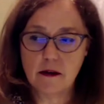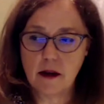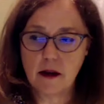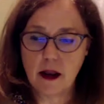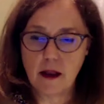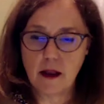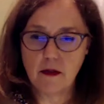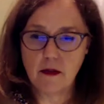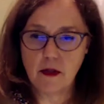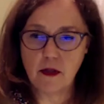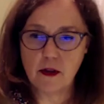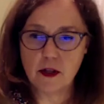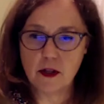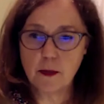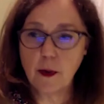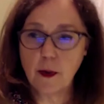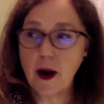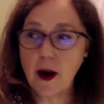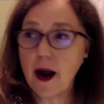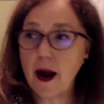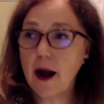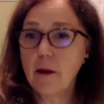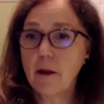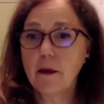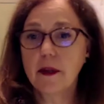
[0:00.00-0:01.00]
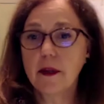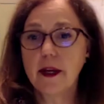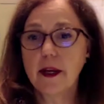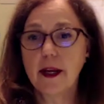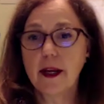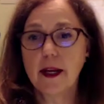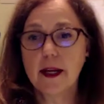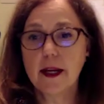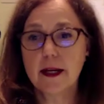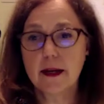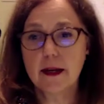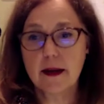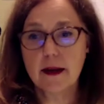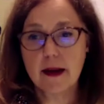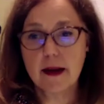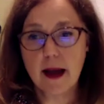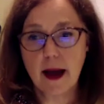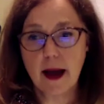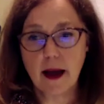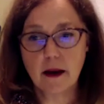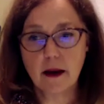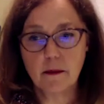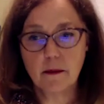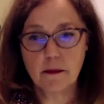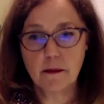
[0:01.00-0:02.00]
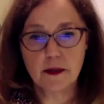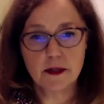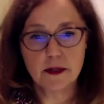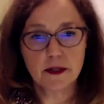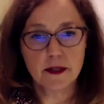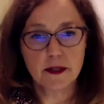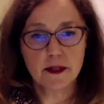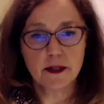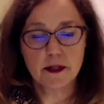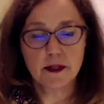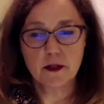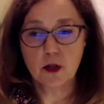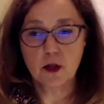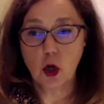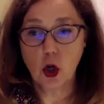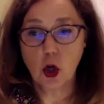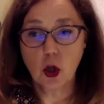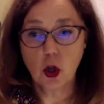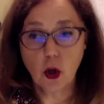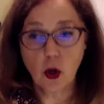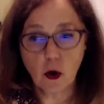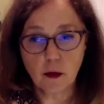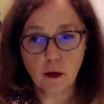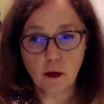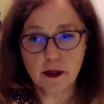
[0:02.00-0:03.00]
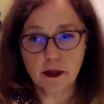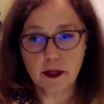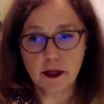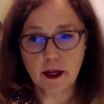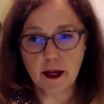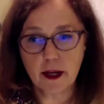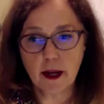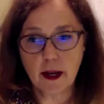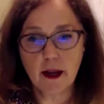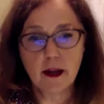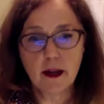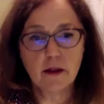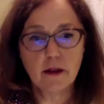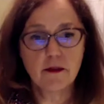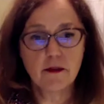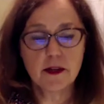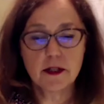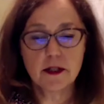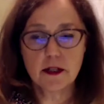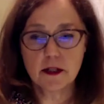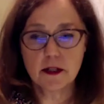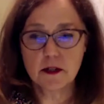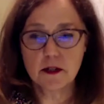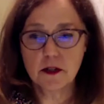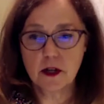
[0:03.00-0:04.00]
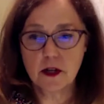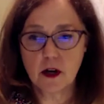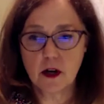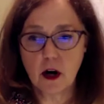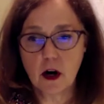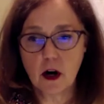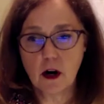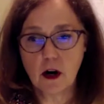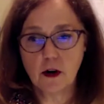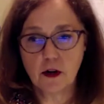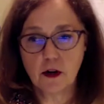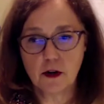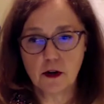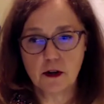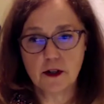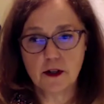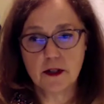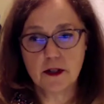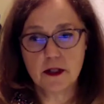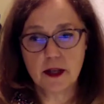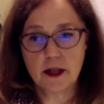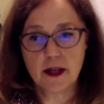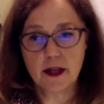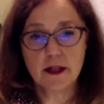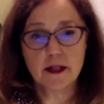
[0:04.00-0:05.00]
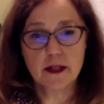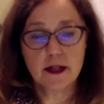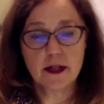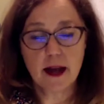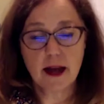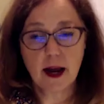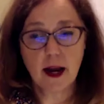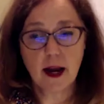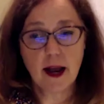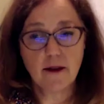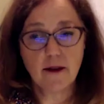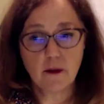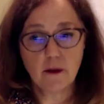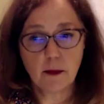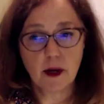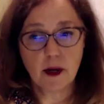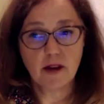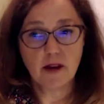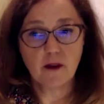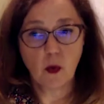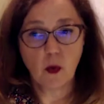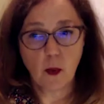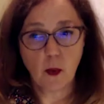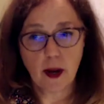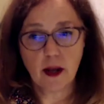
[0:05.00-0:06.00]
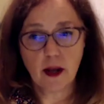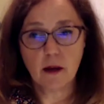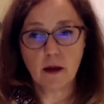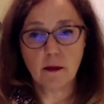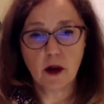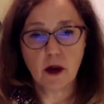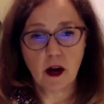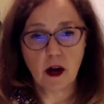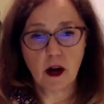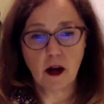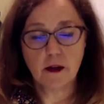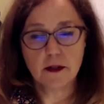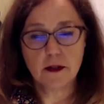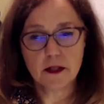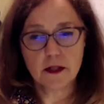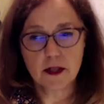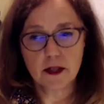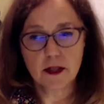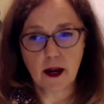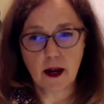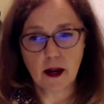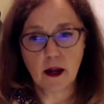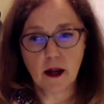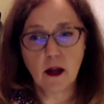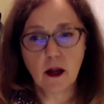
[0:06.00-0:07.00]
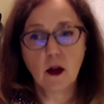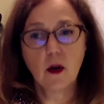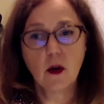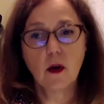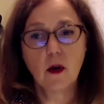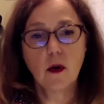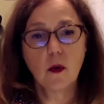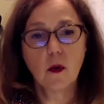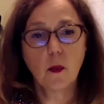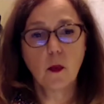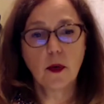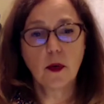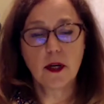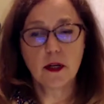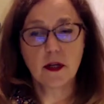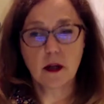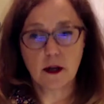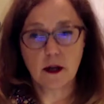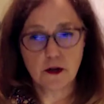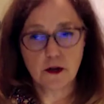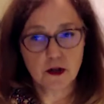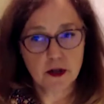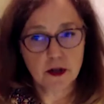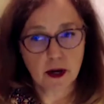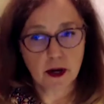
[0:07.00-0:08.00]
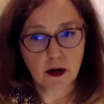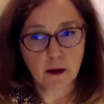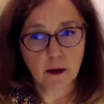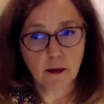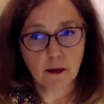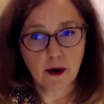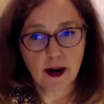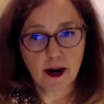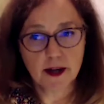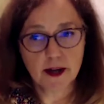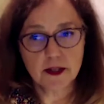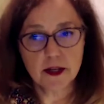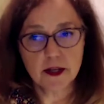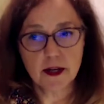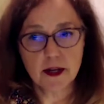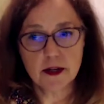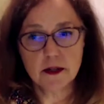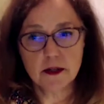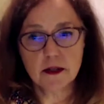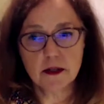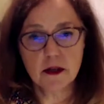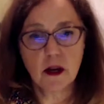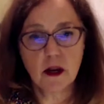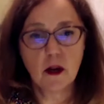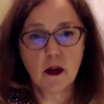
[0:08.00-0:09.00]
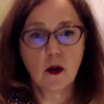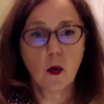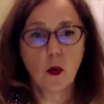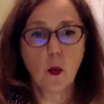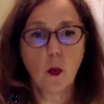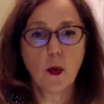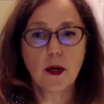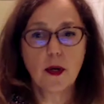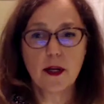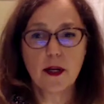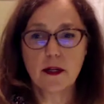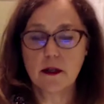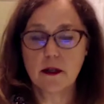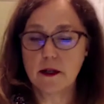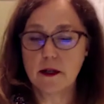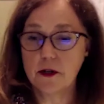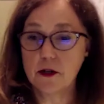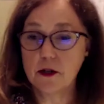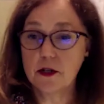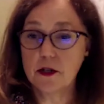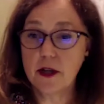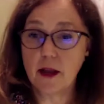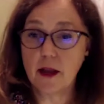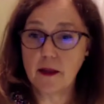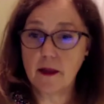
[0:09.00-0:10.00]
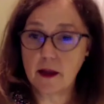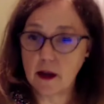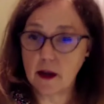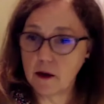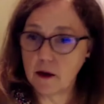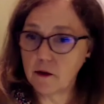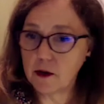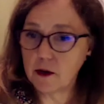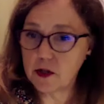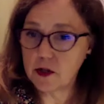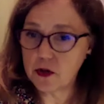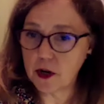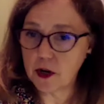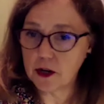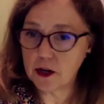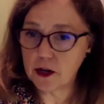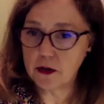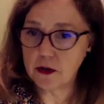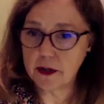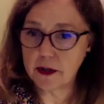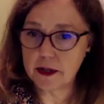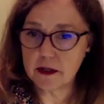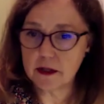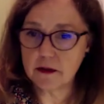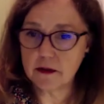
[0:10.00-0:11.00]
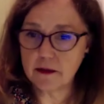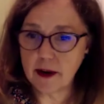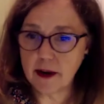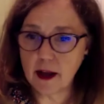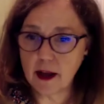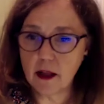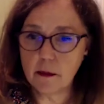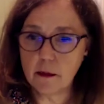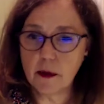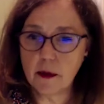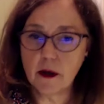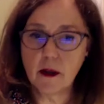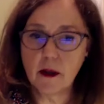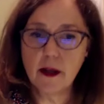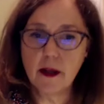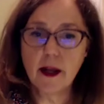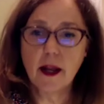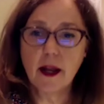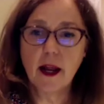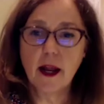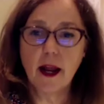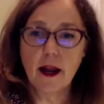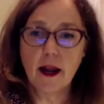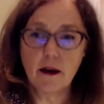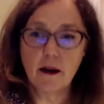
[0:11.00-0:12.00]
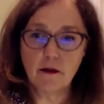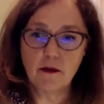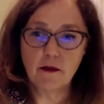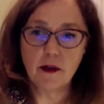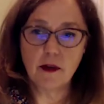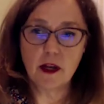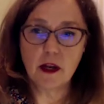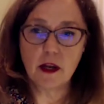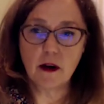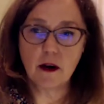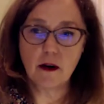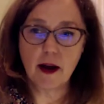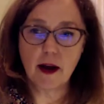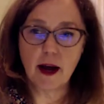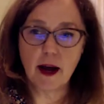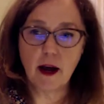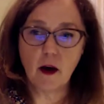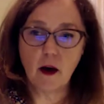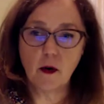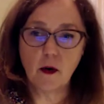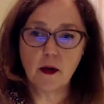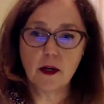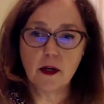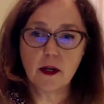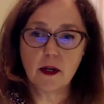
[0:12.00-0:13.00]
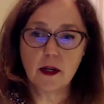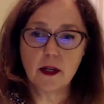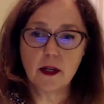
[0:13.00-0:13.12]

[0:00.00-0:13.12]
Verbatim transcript: there's probably not a business globally that deals in hard goods that did not have a bit of a wake up call and say we need to understand our process we need to understand the infrastructure that's available and figure out